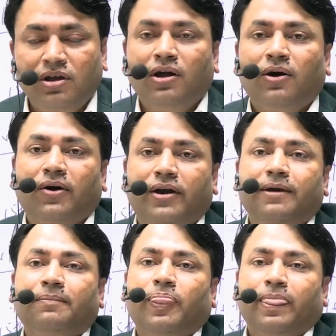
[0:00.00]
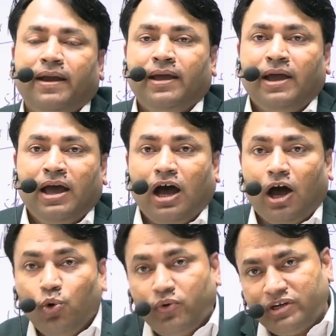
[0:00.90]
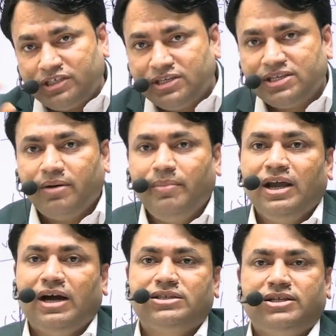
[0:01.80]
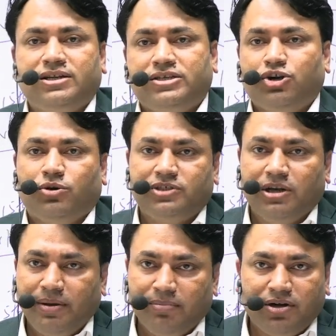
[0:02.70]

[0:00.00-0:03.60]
Okay, how questions are being asked in history optional paper,